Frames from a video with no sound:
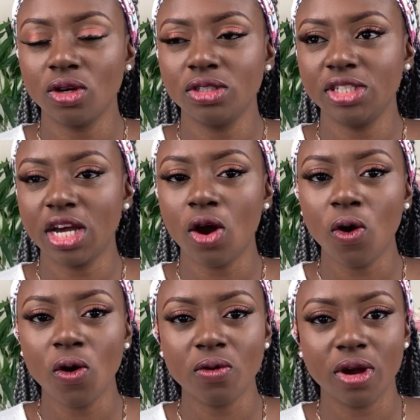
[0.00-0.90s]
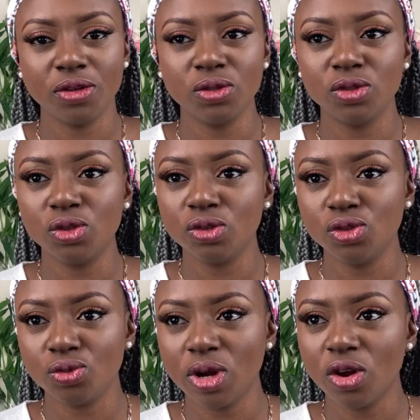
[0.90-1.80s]
Their aura,
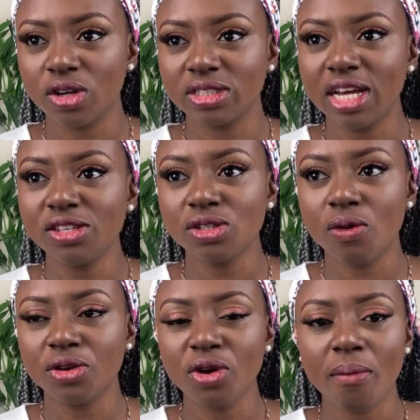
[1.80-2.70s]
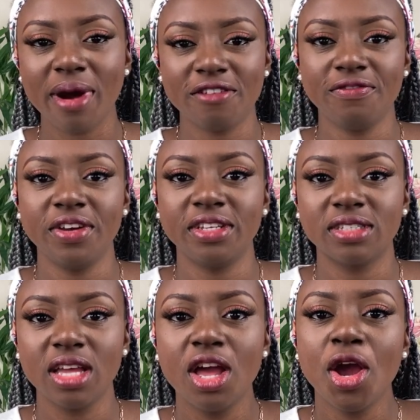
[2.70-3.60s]
you recognize someone not by face,
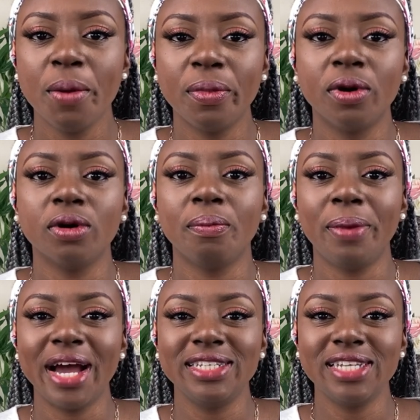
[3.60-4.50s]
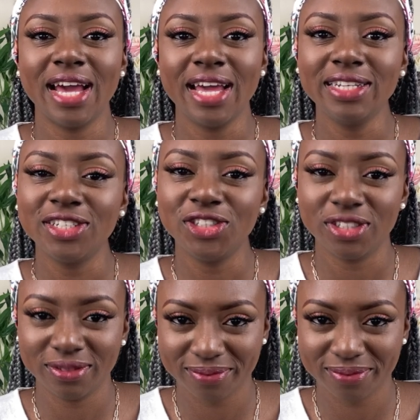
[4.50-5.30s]
but by their energy.